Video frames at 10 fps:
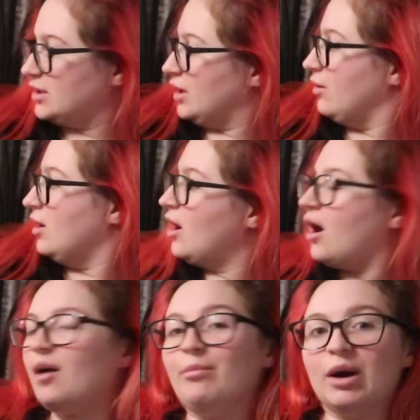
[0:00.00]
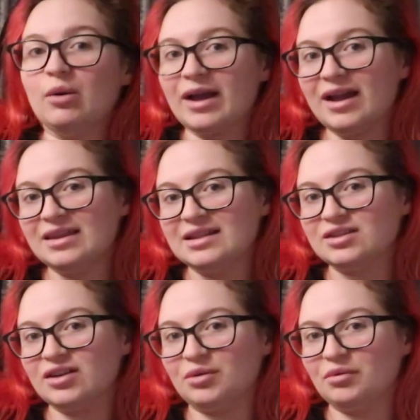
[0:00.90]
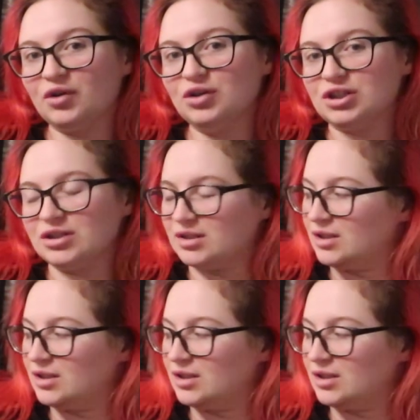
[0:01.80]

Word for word: So I bulk out this side with cushions,